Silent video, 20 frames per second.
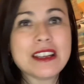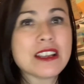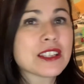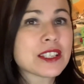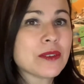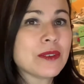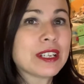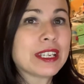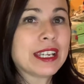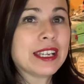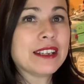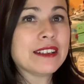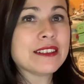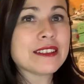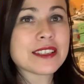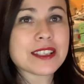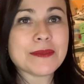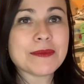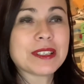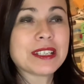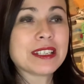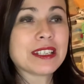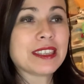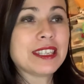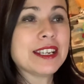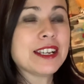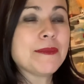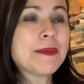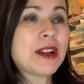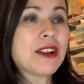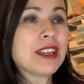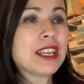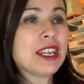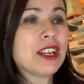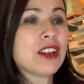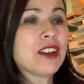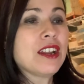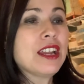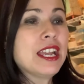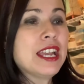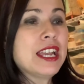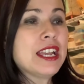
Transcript: So again, something to think about here.